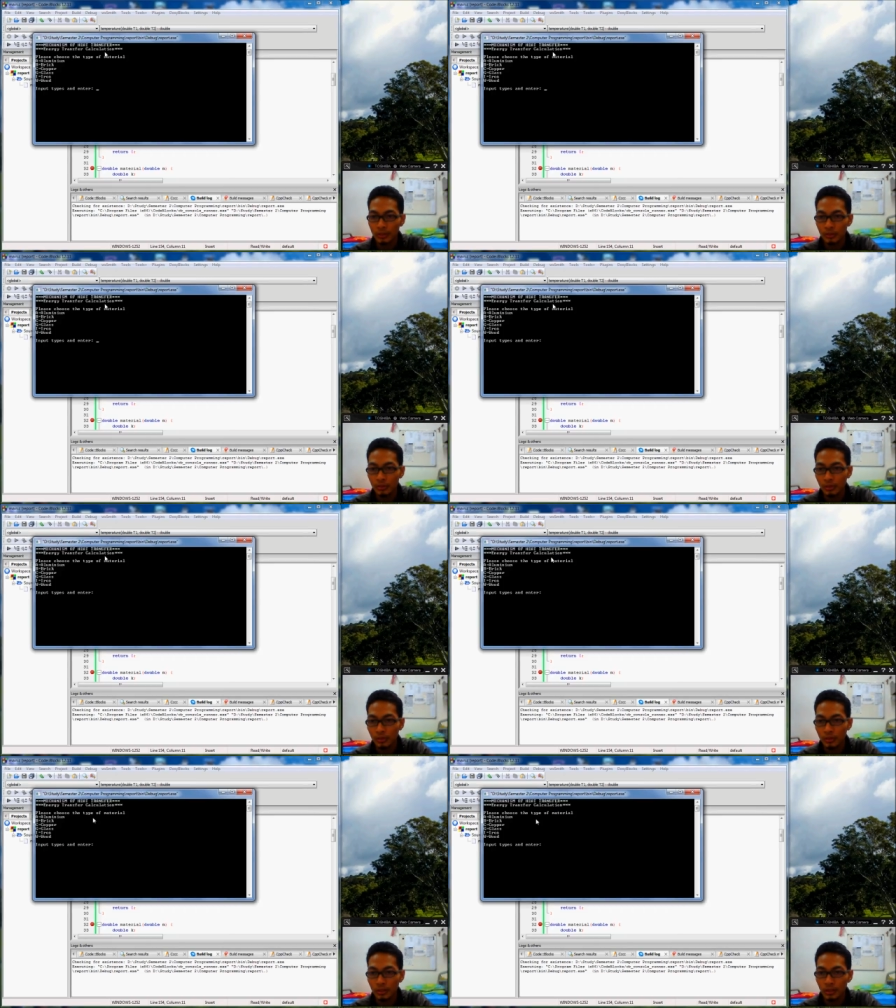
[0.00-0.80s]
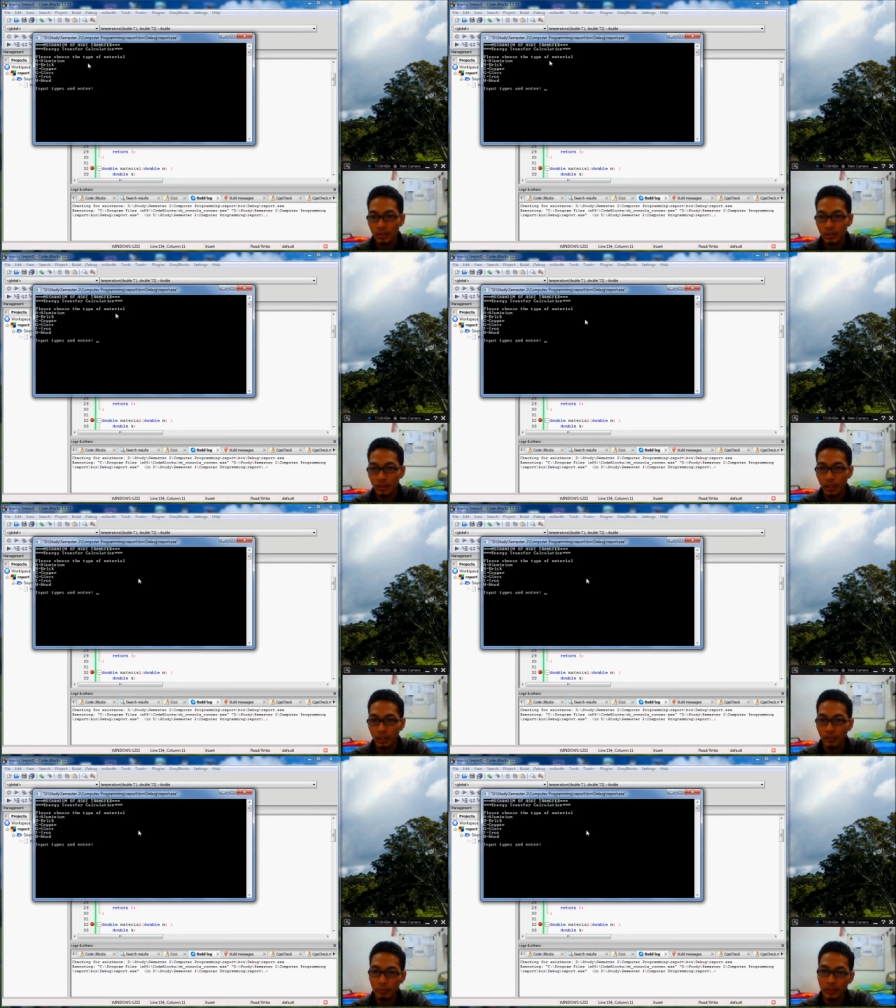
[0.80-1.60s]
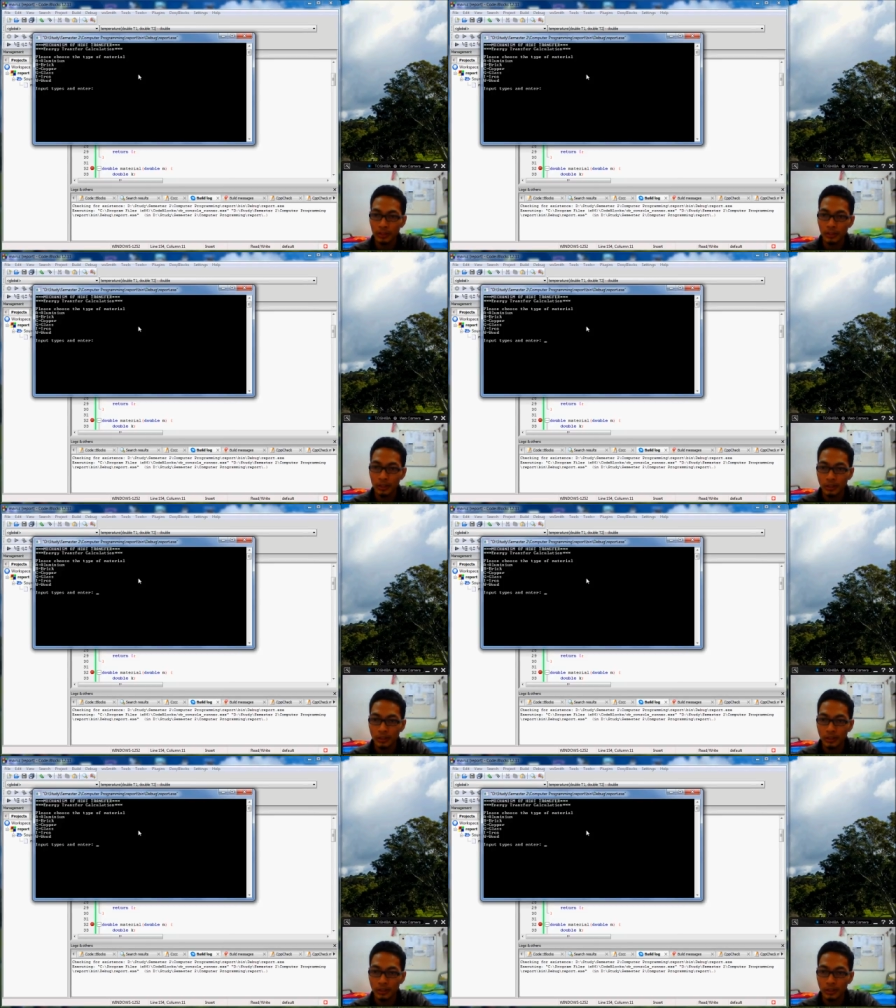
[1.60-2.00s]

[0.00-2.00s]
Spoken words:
choose the type of material.